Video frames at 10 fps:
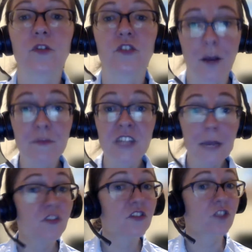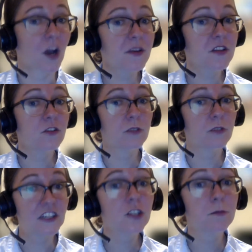sometimes some of the
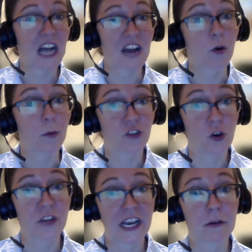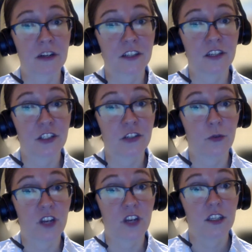donation platforms go down on Giving
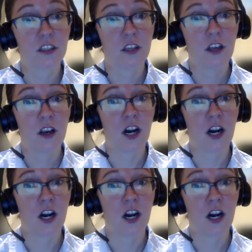Tuesday. Yeah.